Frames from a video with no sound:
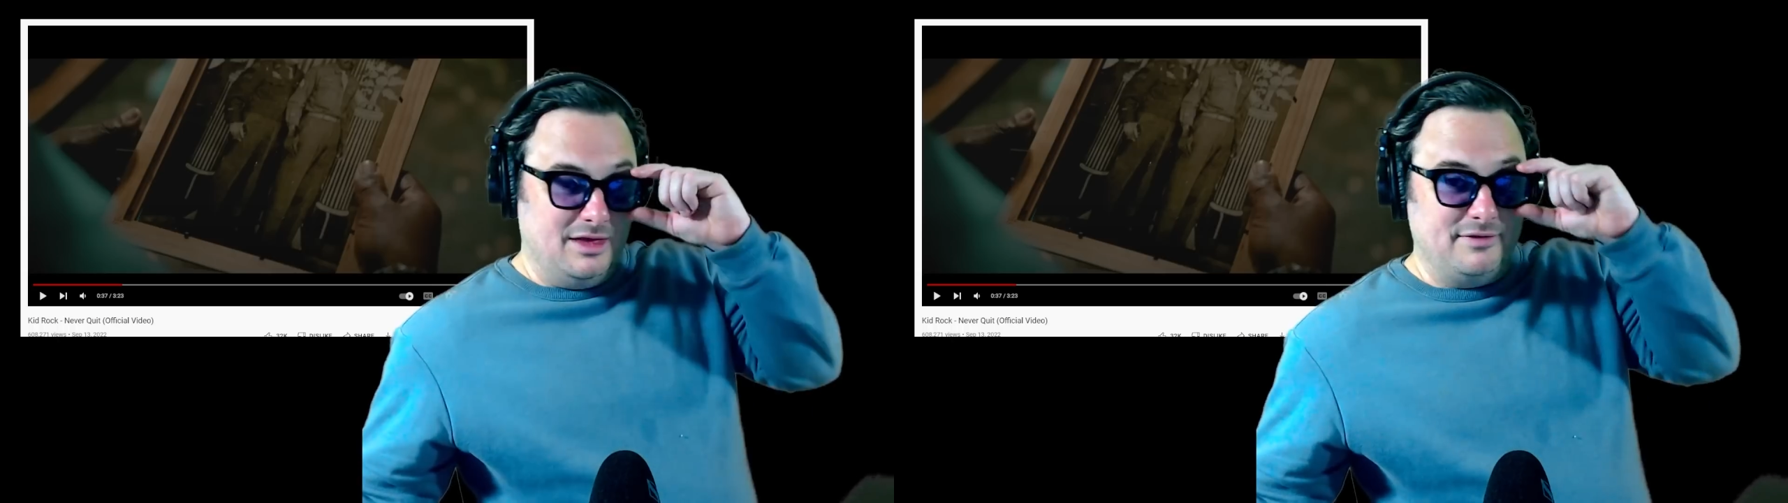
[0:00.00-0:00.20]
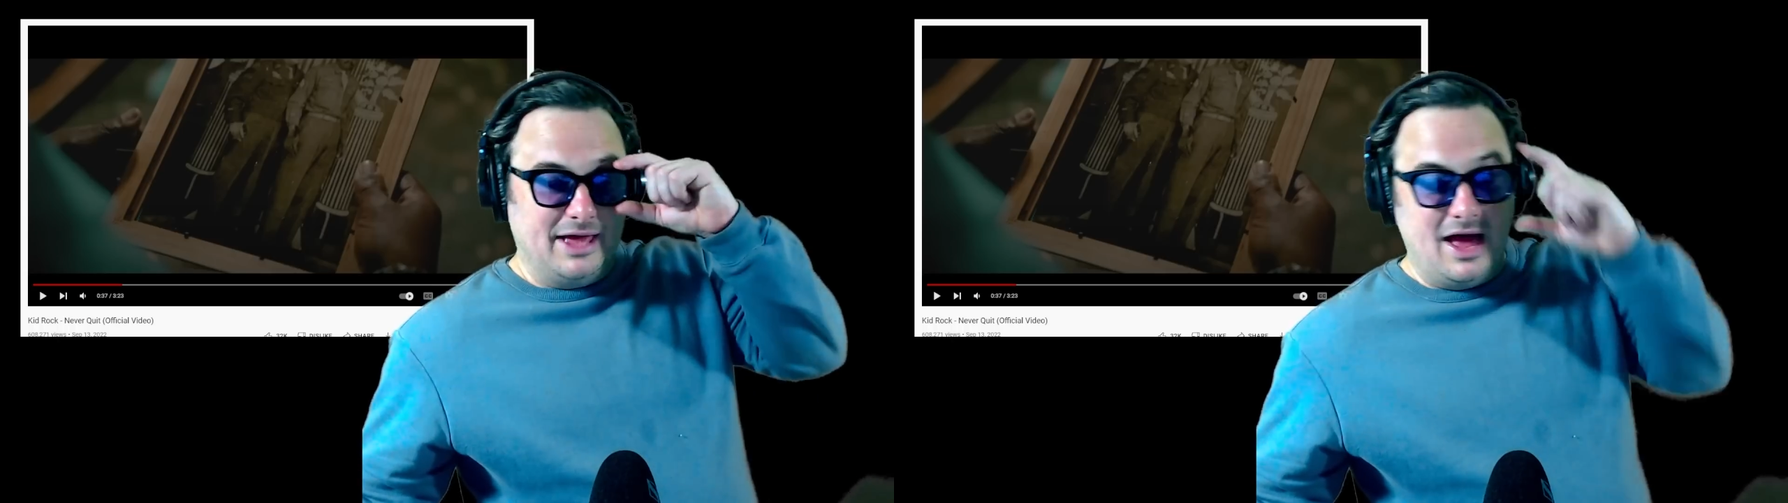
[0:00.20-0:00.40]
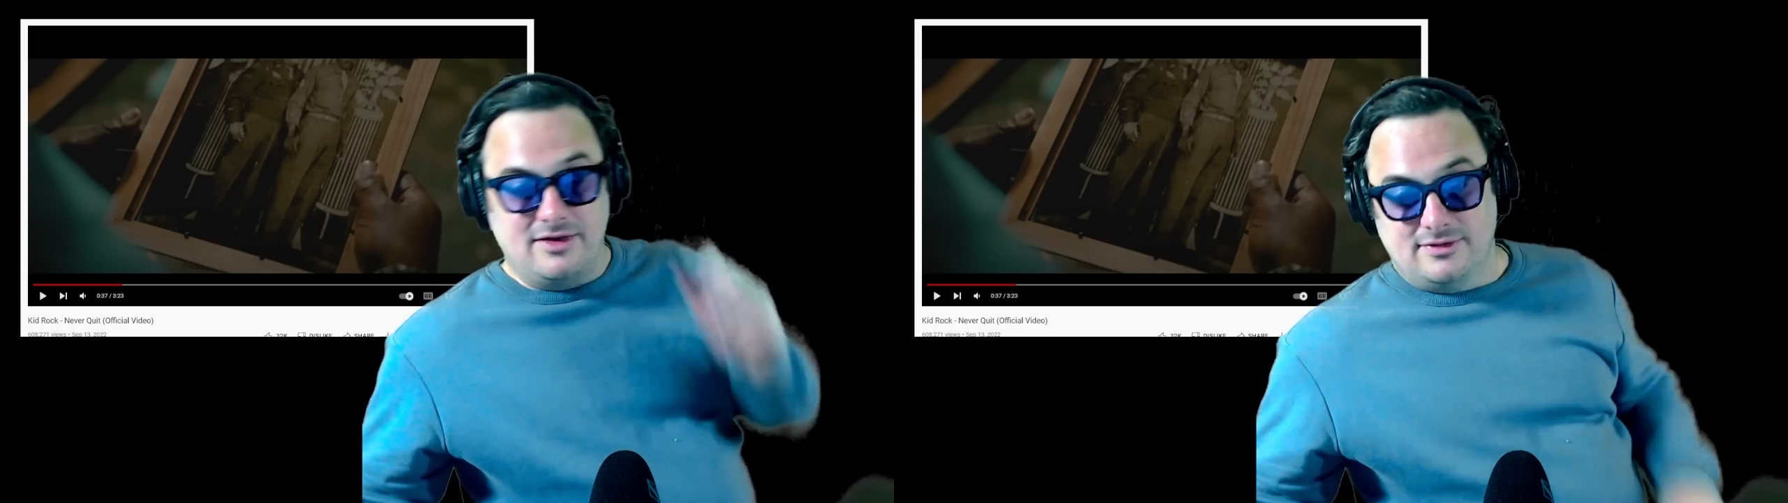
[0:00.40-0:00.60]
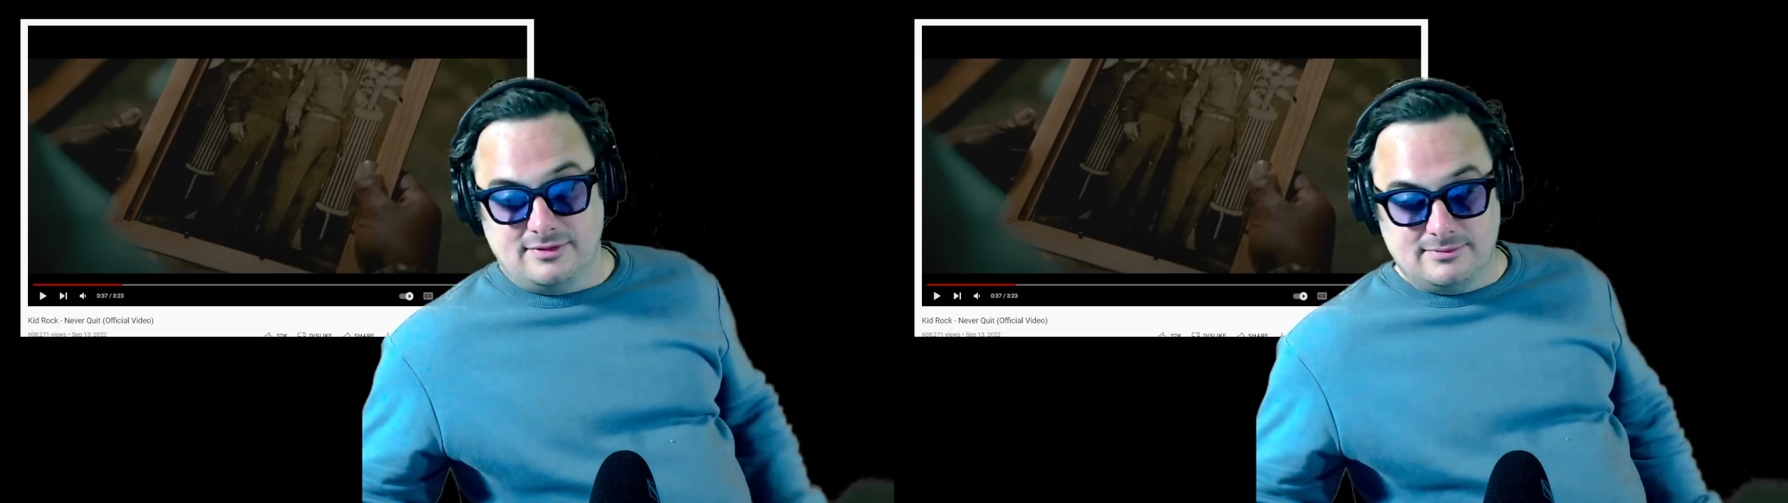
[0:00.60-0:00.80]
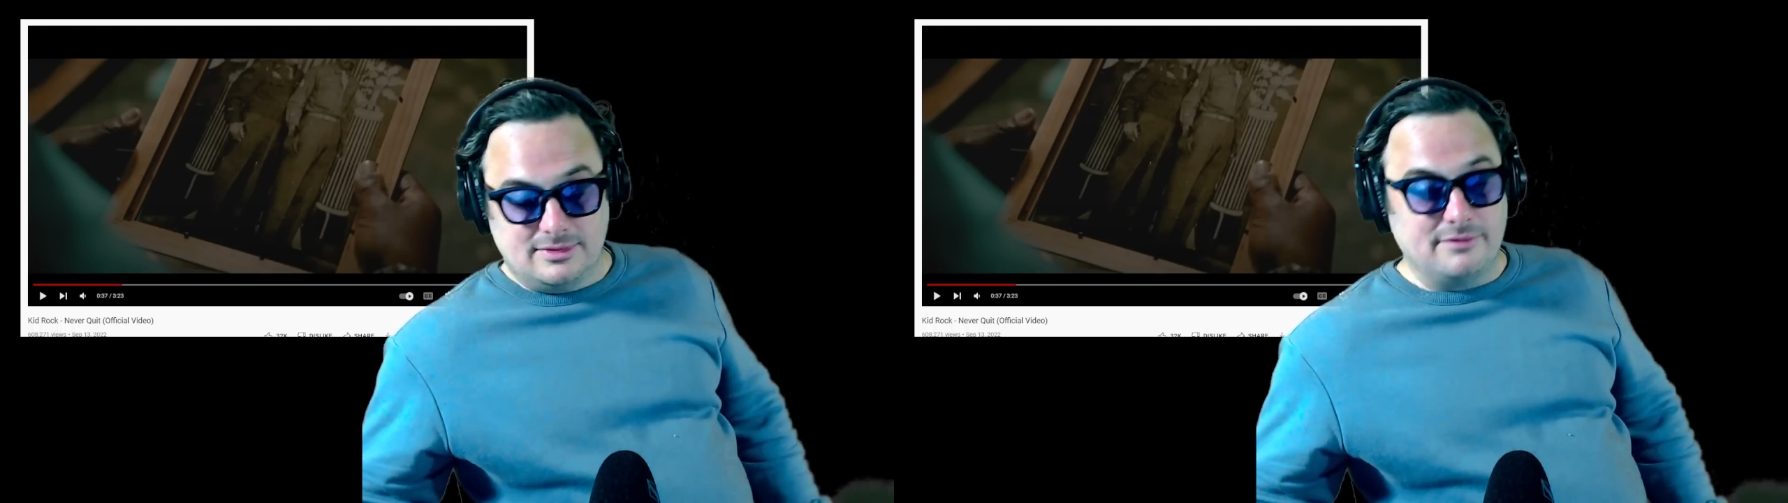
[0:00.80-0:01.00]
Love you
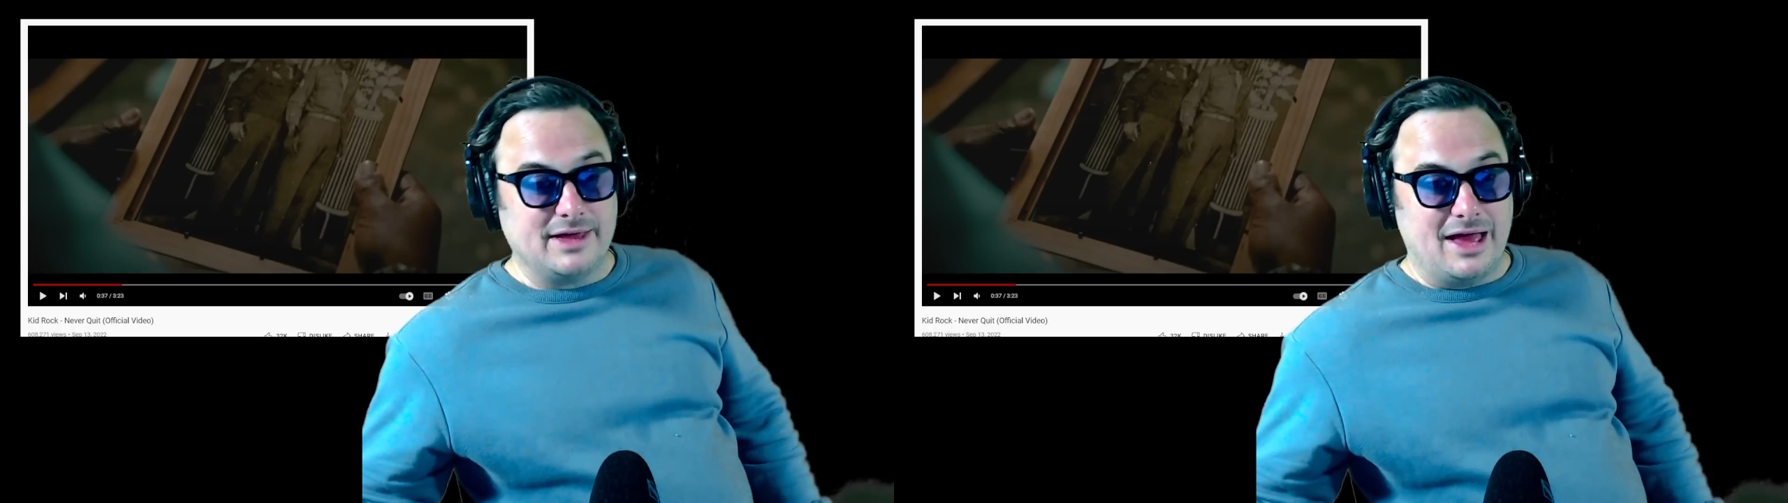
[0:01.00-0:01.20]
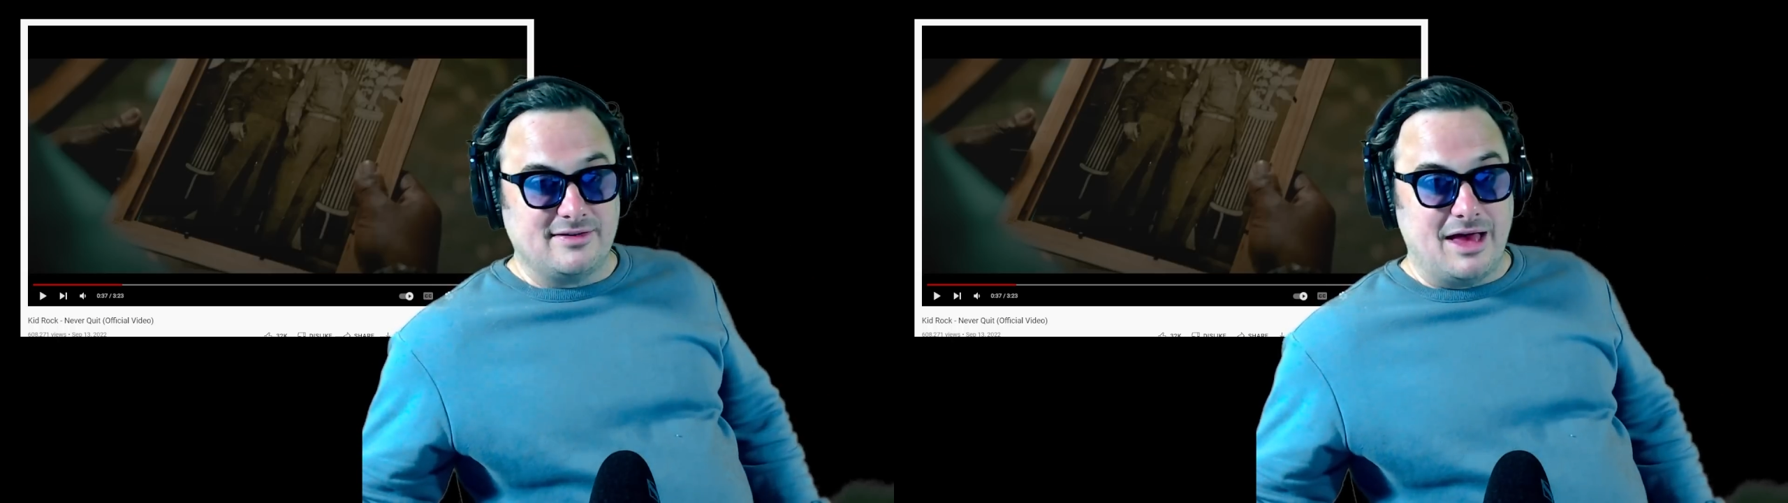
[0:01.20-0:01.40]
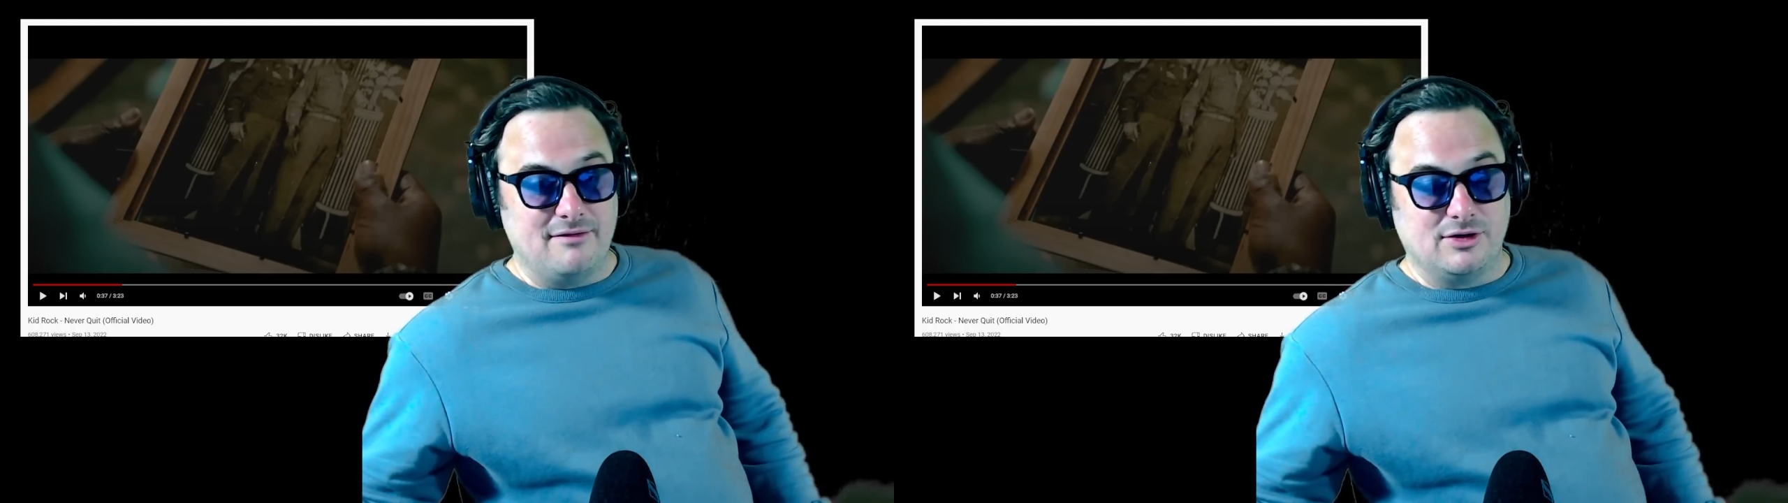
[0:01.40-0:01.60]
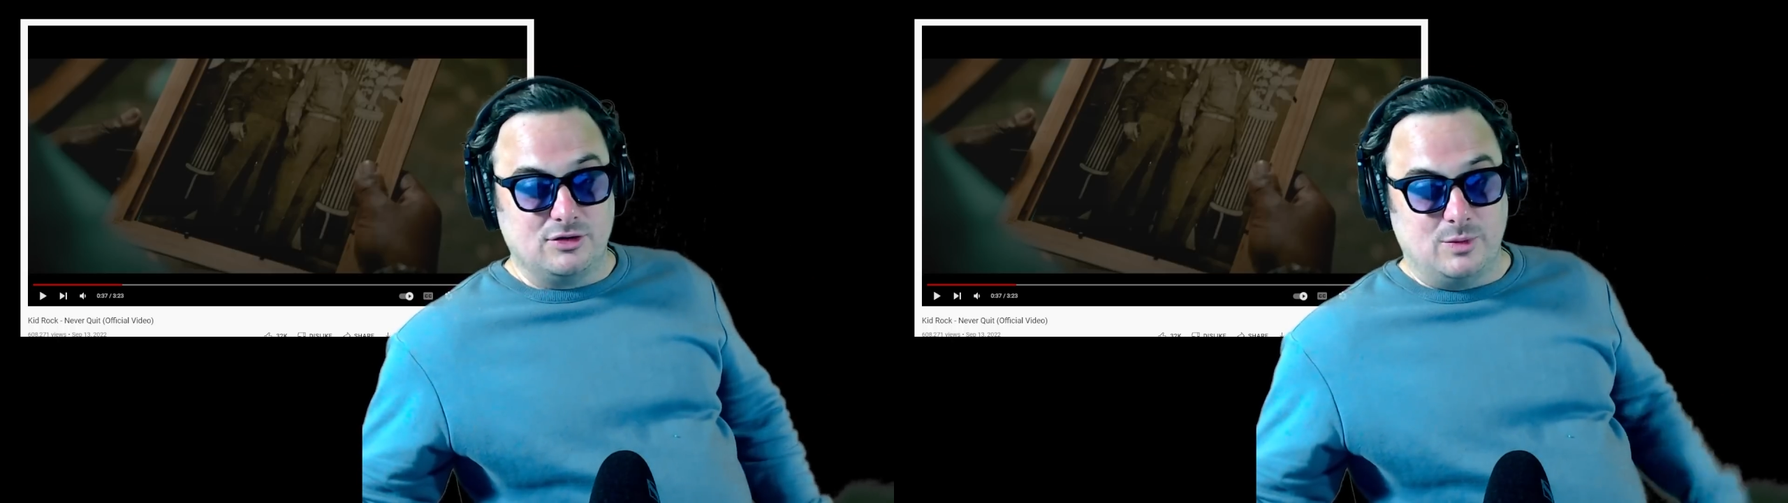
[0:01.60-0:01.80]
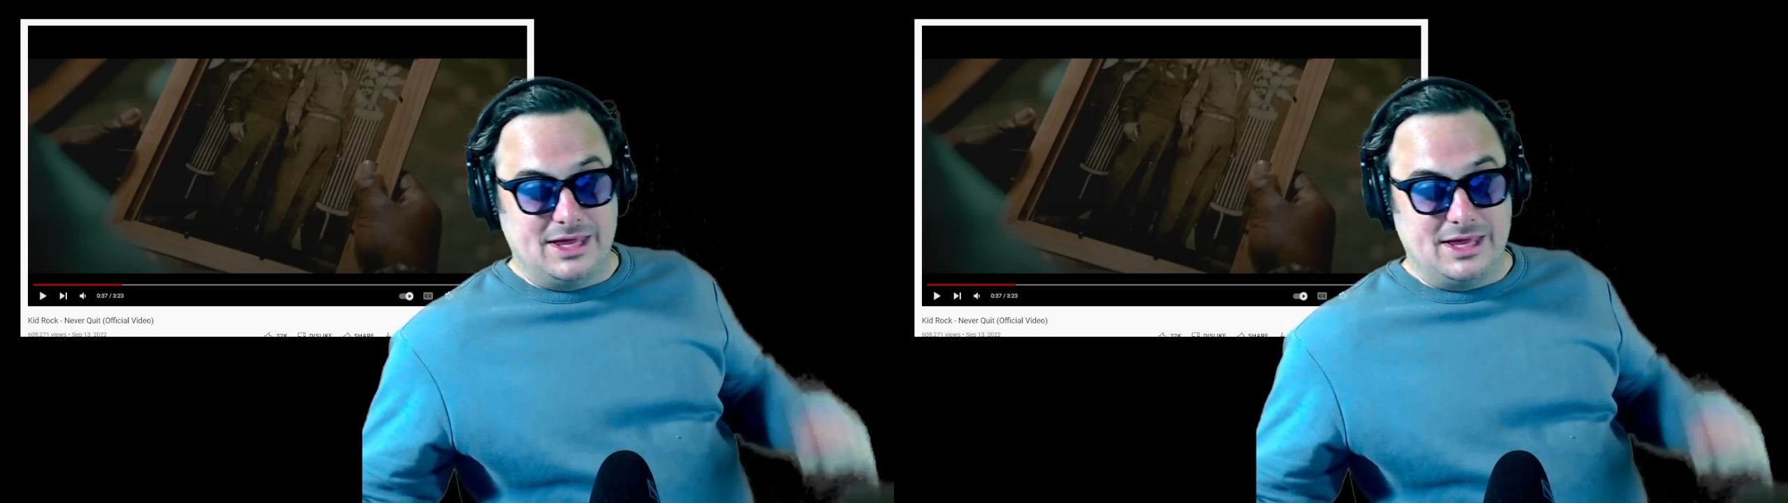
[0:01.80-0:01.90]
guys. Love you guys. Have a good